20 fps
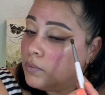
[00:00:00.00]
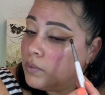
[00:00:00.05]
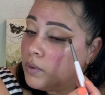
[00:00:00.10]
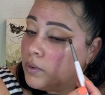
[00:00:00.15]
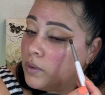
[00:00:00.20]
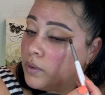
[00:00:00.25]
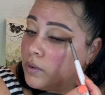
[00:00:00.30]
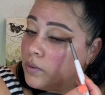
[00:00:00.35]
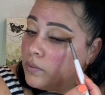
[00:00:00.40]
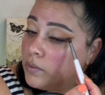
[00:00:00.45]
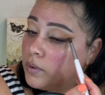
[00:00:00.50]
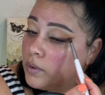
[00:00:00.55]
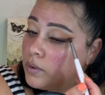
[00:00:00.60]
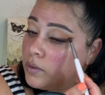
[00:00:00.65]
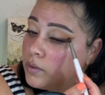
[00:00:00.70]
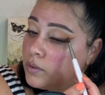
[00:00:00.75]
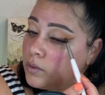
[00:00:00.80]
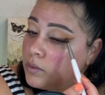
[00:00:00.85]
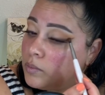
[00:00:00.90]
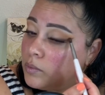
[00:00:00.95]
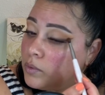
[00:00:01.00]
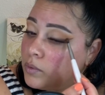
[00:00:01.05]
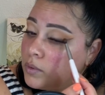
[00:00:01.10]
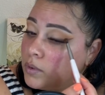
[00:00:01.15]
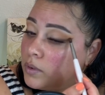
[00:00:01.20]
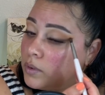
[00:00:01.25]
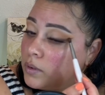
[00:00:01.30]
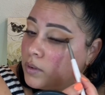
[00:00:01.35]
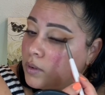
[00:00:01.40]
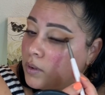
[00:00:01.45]
You can really smoke
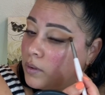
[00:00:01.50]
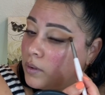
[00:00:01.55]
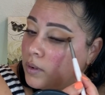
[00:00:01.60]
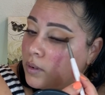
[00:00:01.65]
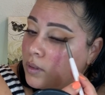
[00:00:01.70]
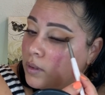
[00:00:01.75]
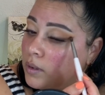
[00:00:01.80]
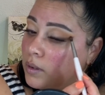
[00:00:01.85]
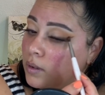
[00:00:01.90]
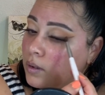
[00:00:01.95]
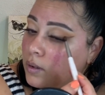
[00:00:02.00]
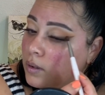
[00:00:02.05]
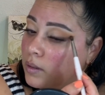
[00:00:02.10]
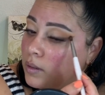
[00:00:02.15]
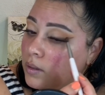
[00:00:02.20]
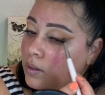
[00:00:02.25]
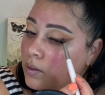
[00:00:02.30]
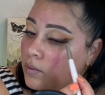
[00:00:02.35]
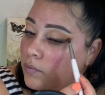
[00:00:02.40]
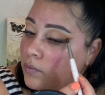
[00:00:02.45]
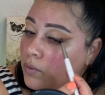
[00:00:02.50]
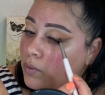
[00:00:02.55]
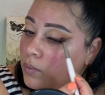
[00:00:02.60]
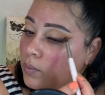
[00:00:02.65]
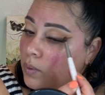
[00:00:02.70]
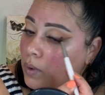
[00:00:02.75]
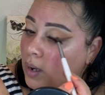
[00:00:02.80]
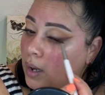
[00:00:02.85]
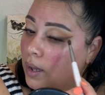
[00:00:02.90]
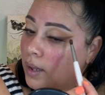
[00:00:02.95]
this out at the end if you
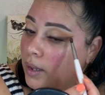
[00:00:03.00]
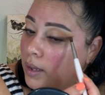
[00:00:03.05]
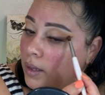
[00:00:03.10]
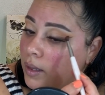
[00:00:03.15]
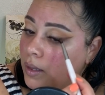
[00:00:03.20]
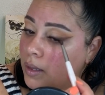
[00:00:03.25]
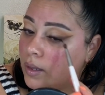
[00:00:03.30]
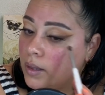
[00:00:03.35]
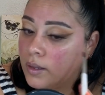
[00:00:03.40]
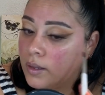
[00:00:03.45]
would like.